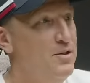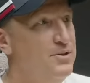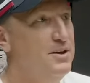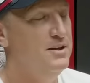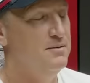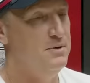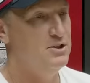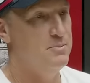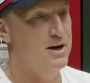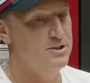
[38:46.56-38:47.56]
the one thing
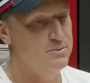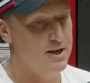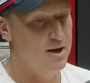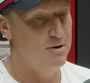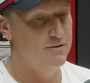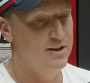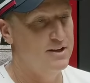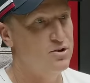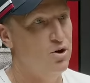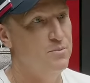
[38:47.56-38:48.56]
Mitch Marsh became over
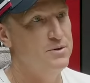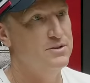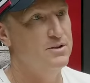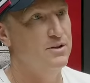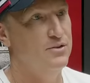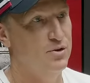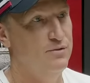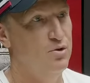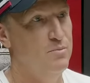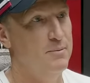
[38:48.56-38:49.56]
that time is a
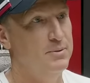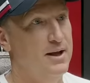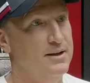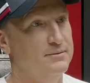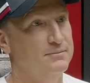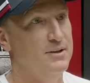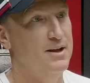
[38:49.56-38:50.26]
three-format player.